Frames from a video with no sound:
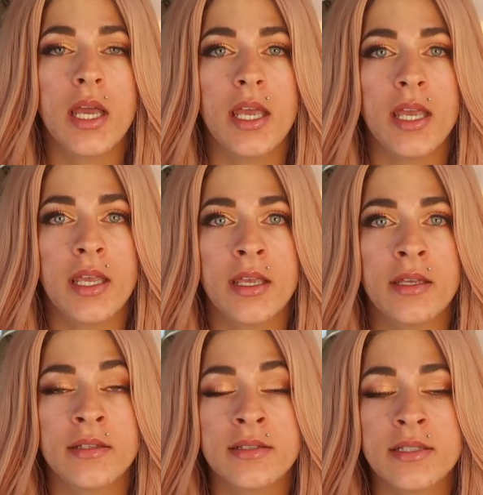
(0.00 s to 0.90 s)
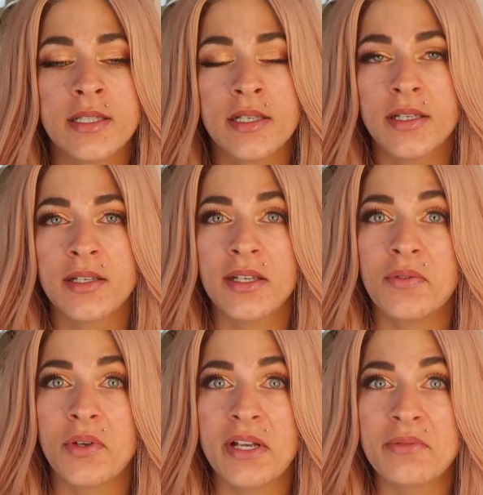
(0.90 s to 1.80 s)
And
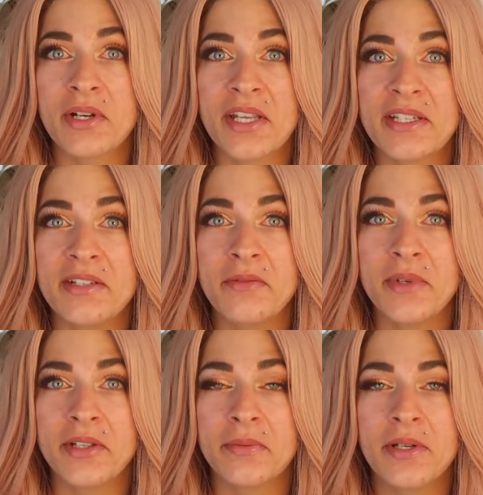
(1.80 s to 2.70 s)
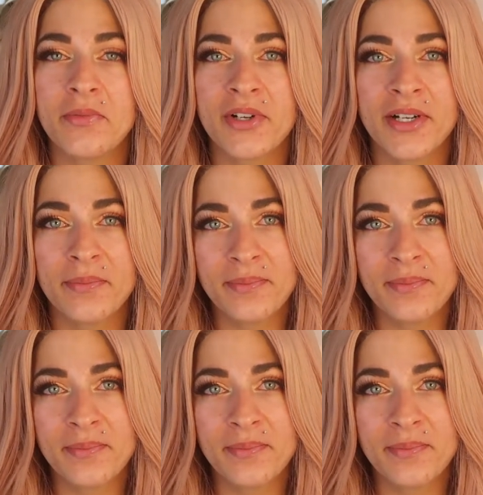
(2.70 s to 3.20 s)
if you guys want to get to know me a little bit more,